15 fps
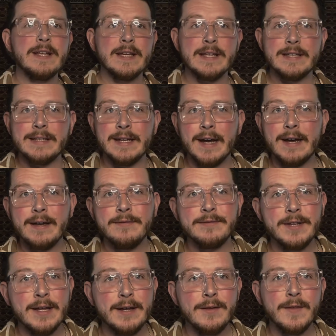it, dive
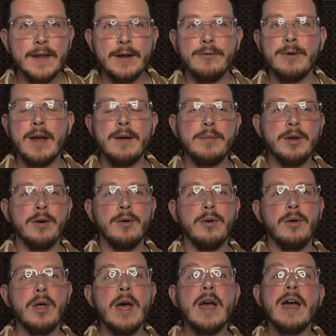down that rabbit
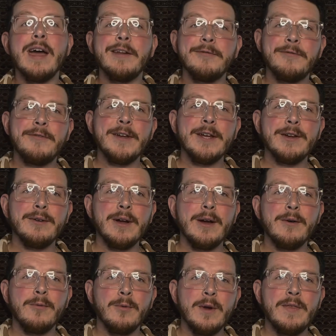hole and figure
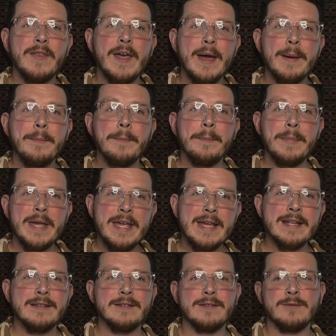out what that
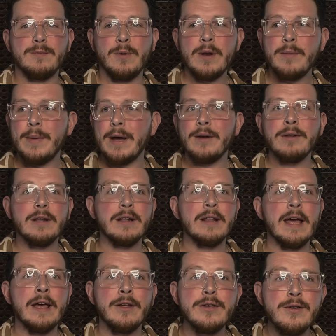means. What about
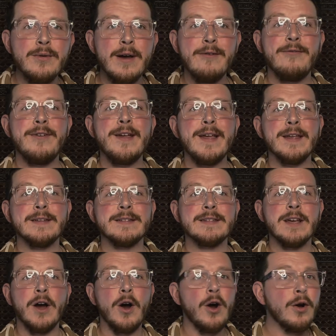LUFS,
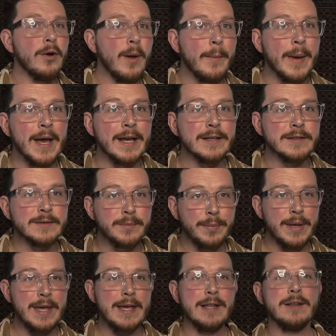RMS,
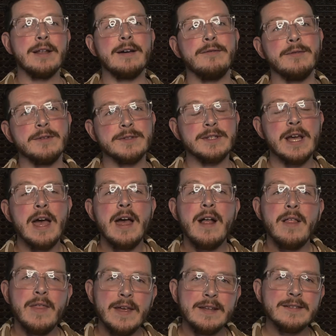peak levels,
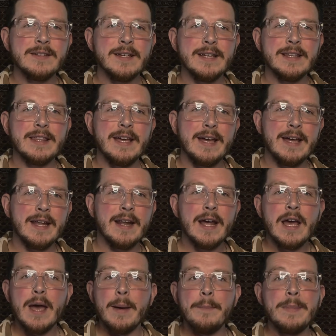things like that,
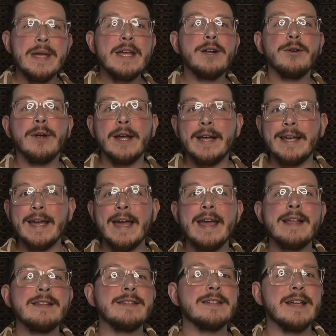metering,
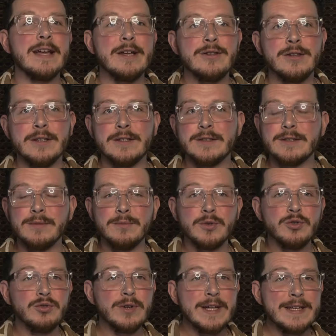gain staging, some
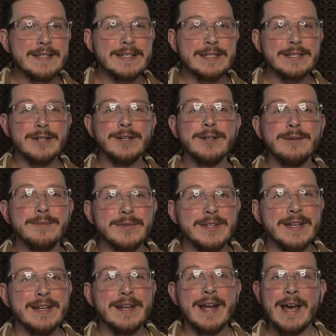crazy terms
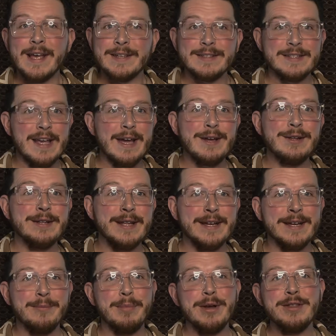that sound like
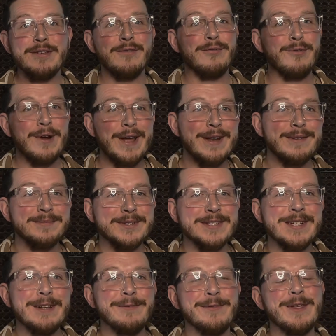a bunch of random
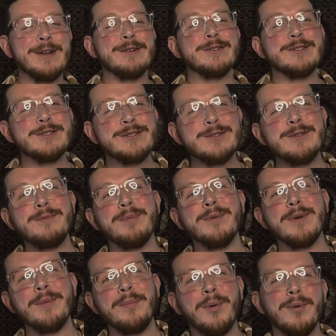stuff that are super
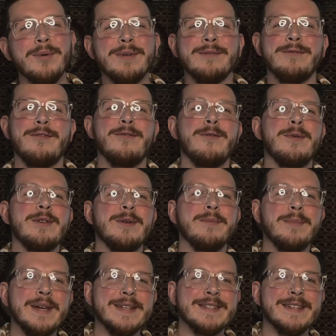important for when you're
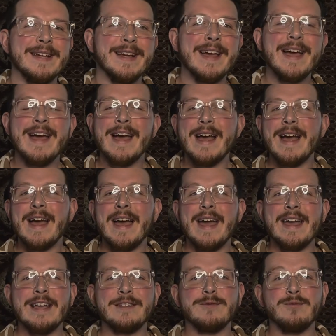mixing.
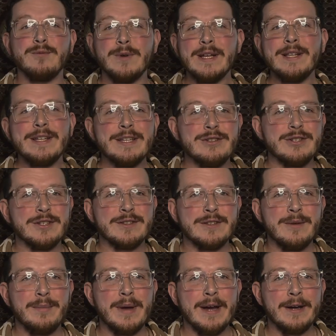It's really just
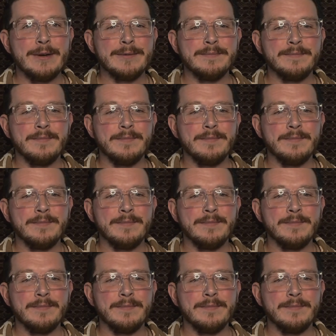about